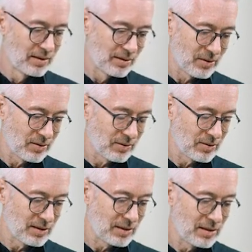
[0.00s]
so you
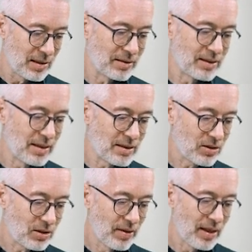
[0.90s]
see here
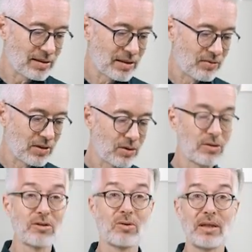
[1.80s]
year has given a
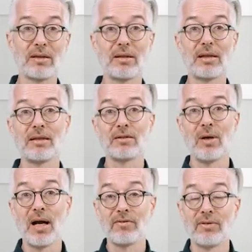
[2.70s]
constraint that it has
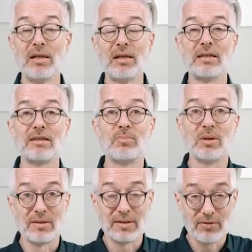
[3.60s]
to have a
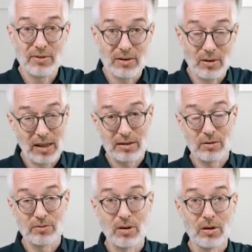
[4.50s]
specific or has
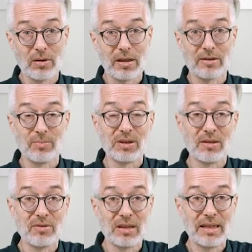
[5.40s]
to follow a
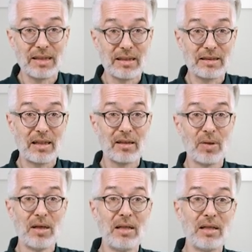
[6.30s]
specific data
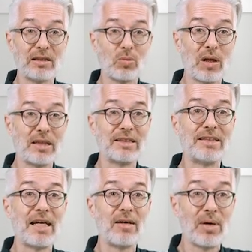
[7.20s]
type as well as
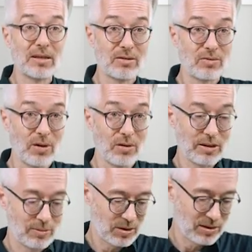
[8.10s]
name has to follow
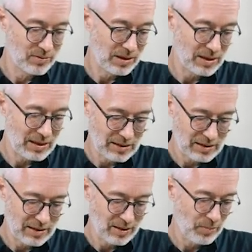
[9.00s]
a specific data
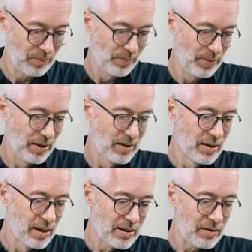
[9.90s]
type.
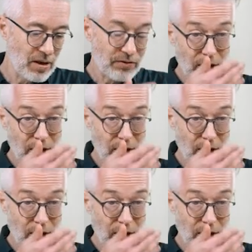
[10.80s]
Then we have